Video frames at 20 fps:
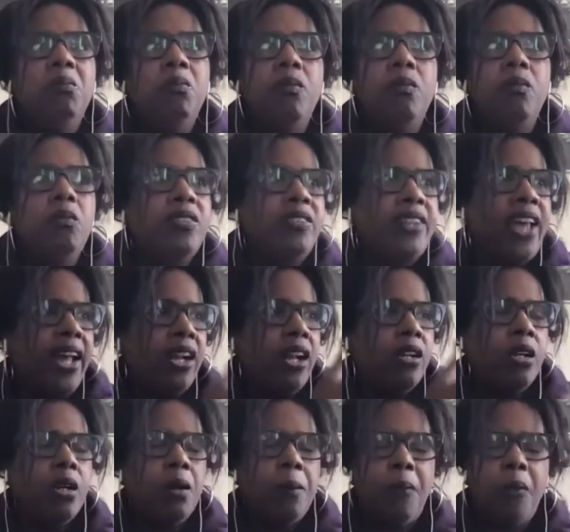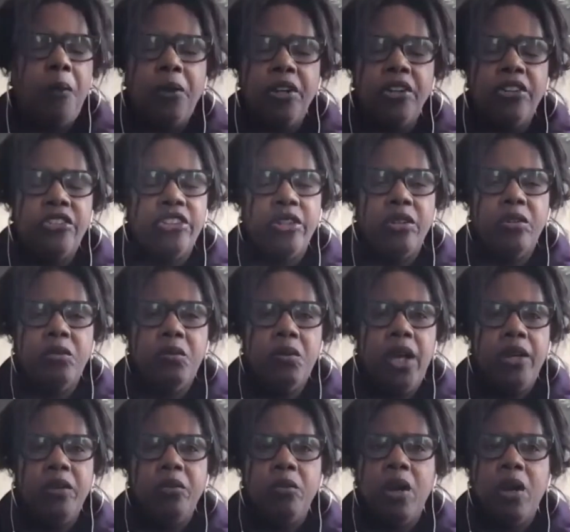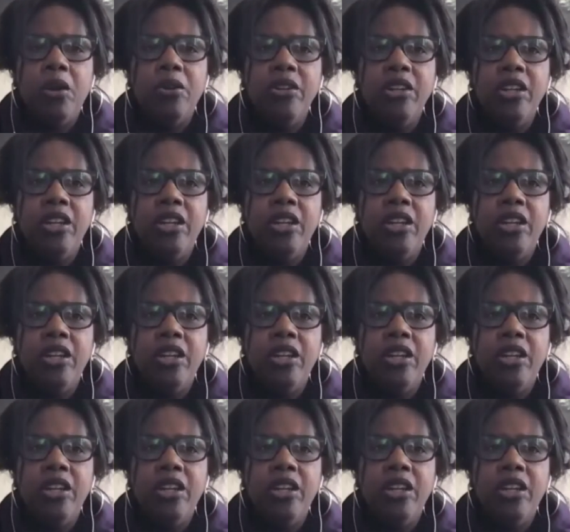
sat on her porch and wrote.